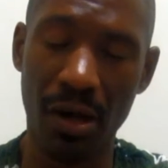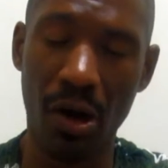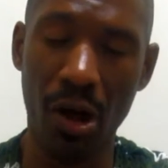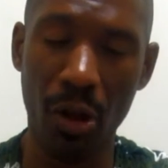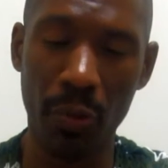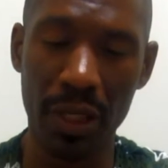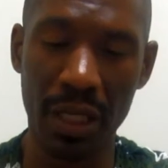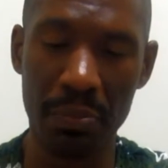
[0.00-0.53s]

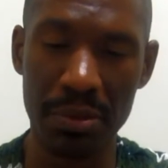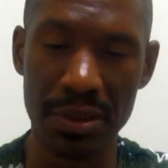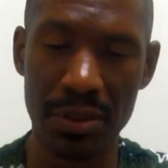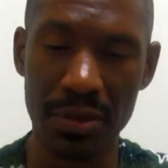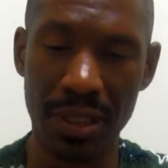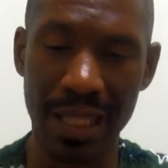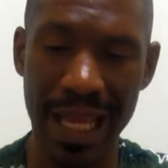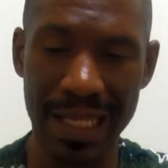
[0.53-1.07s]
all the way up into
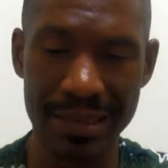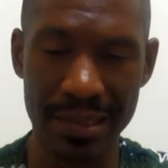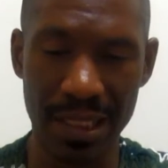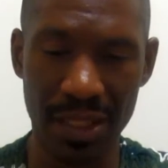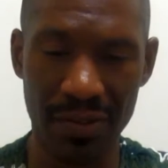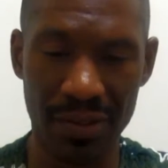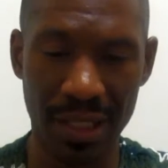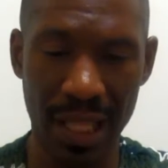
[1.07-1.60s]
the last day
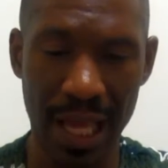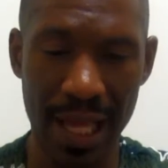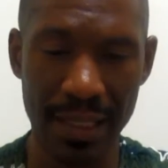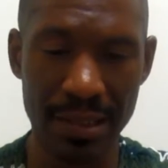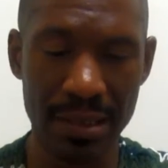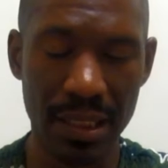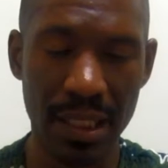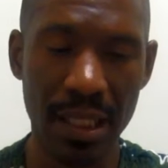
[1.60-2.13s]
of
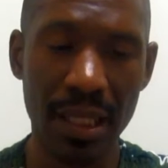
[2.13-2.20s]
class.